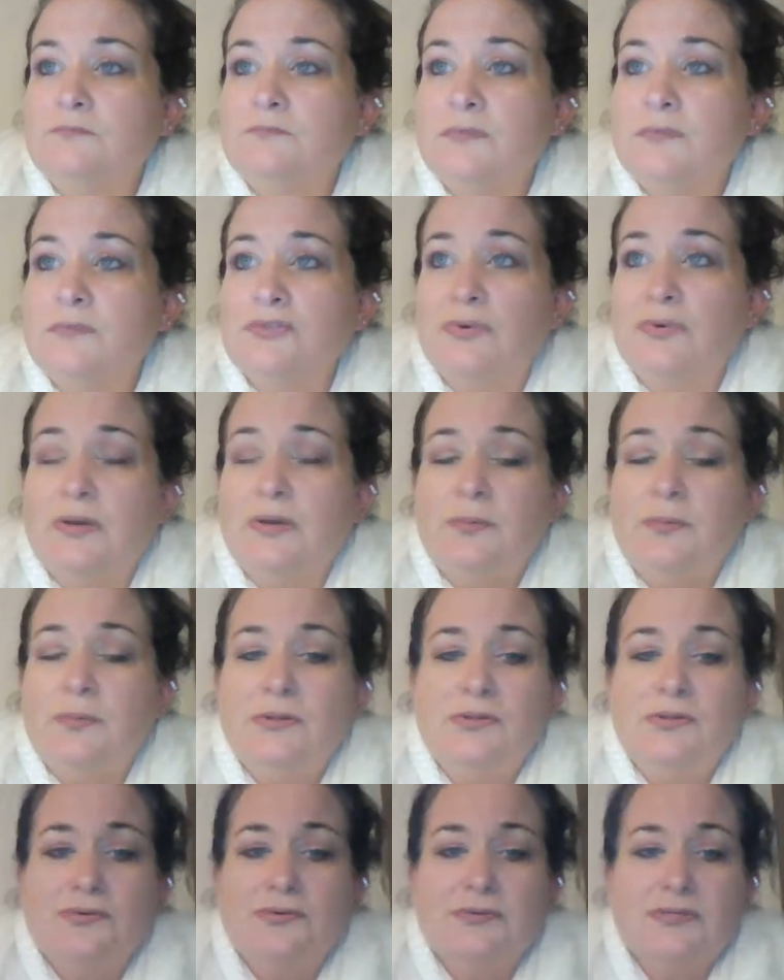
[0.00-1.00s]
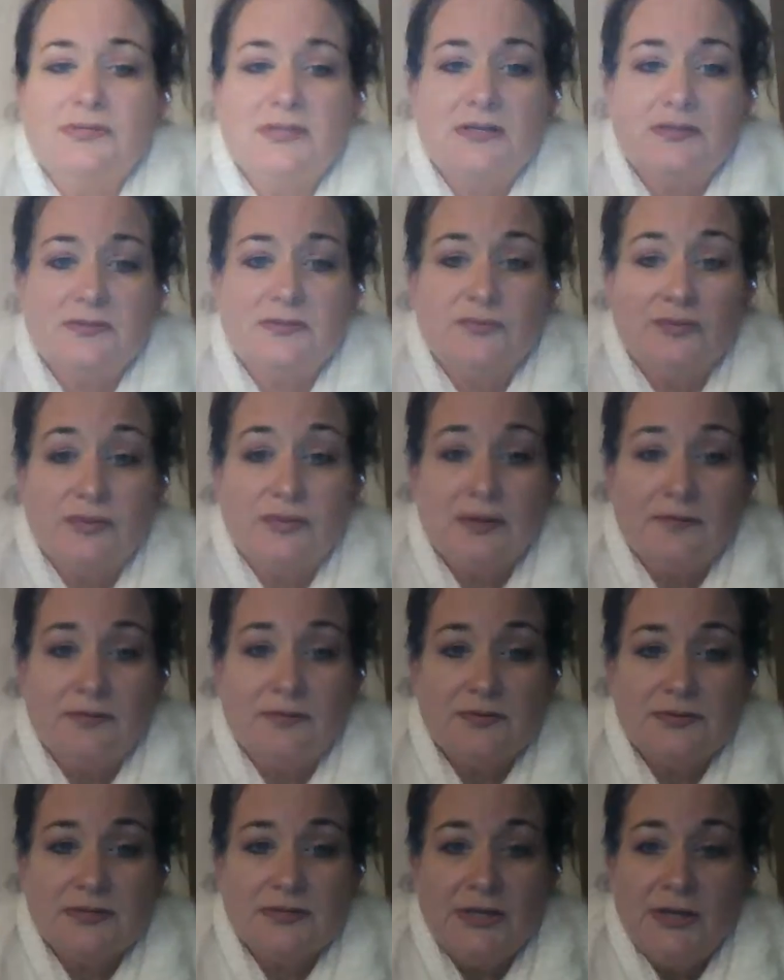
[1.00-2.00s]
so it could be used at different
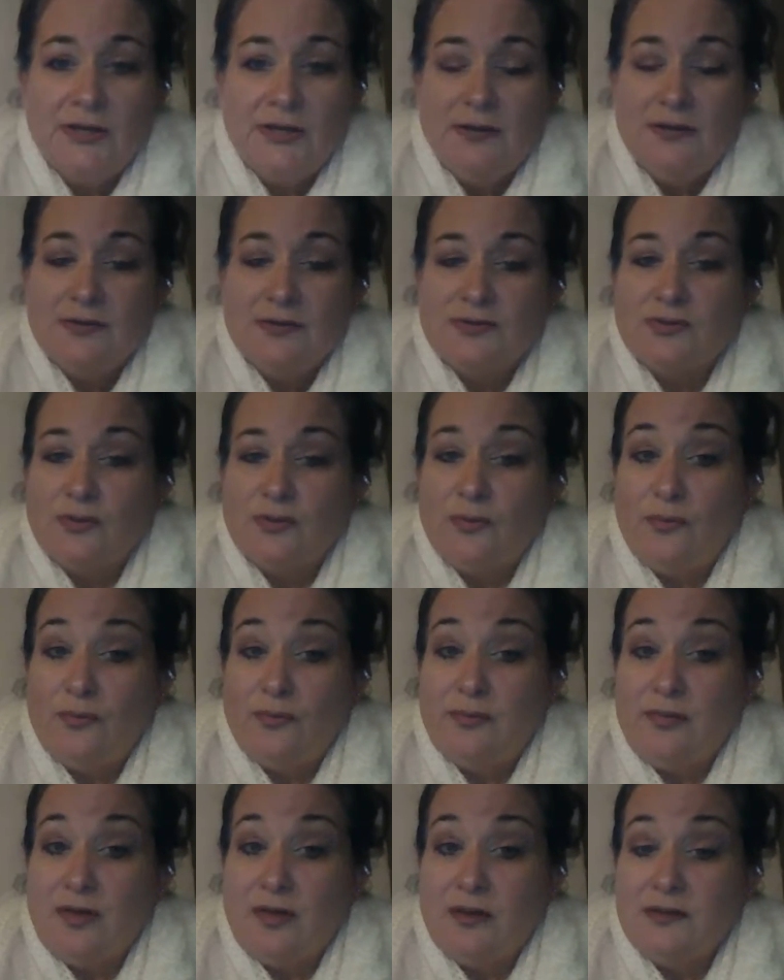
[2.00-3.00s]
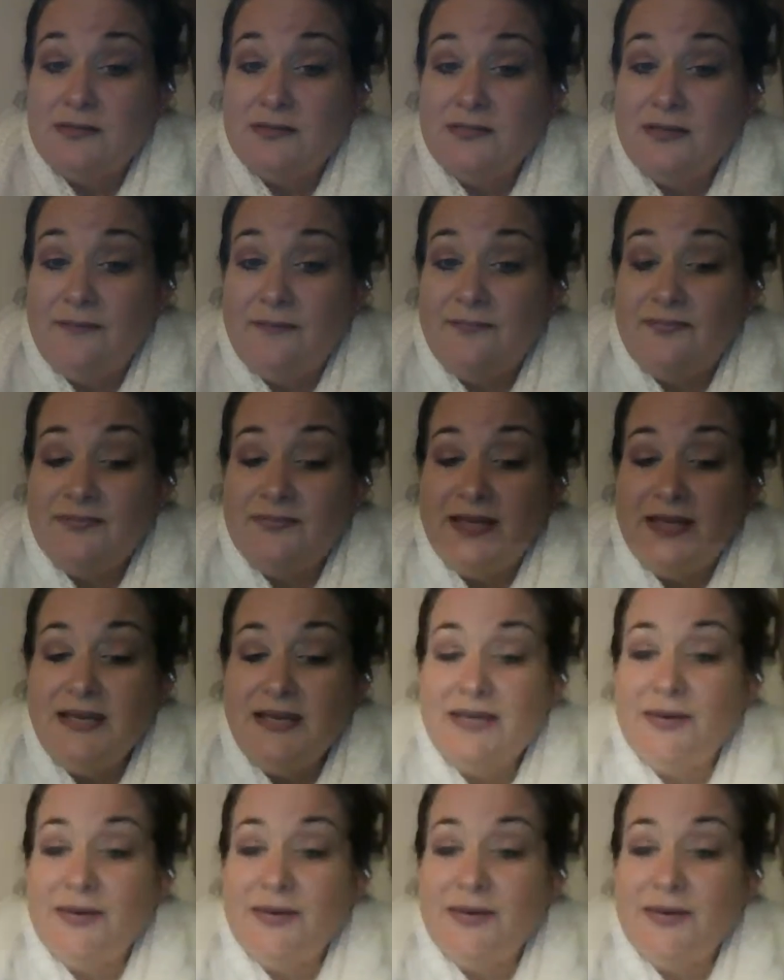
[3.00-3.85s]
levels. So that is it. Thank